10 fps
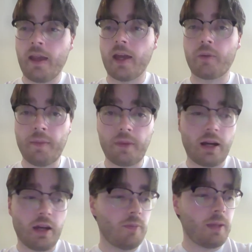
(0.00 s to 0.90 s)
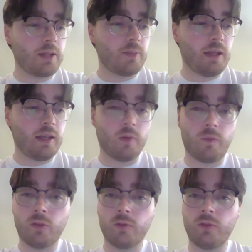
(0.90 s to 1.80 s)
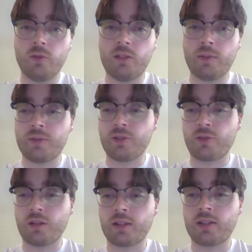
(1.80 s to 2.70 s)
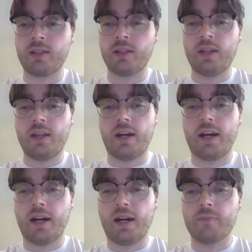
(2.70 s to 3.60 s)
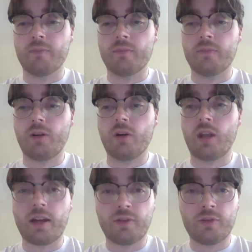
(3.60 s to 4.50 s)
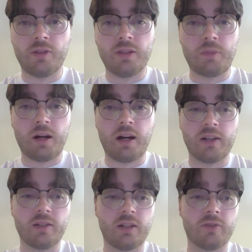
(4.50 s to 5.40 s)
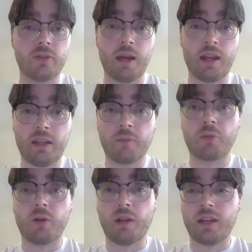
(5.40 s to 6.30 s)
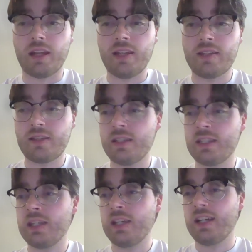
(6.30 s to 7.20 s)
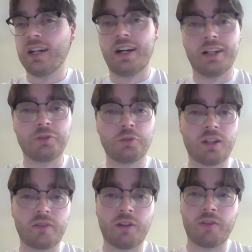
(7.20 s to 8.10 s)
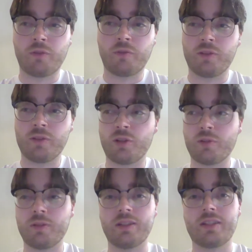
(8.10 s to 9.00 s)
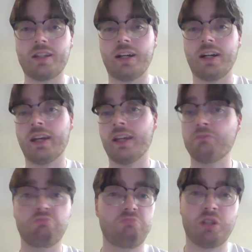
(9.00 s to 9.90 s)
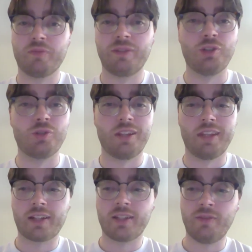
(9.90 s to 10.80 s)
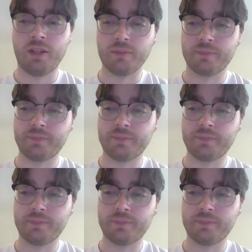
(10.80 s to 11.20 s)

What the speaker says: Anyway, I hope that's been helpful. A few tips and tricks on how to do this part of debating and proing at Easters. Good luck for everyone for the tournament, and enjoying the activity.